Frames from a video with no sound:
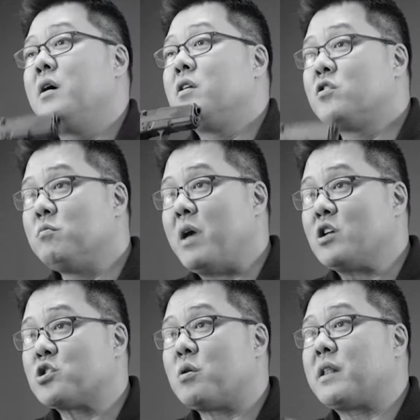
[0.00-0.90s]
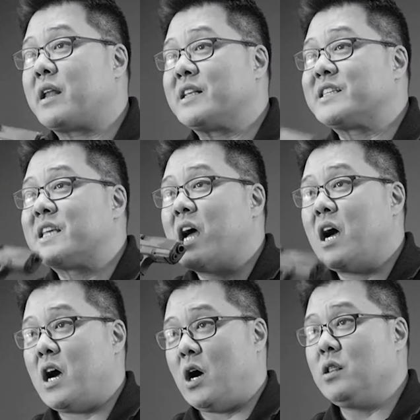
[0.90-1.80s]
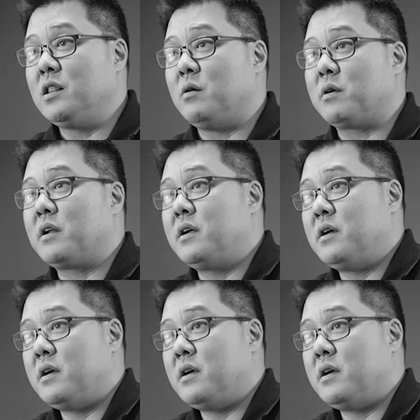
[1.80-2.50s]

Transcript: to make sure that it's unloaded,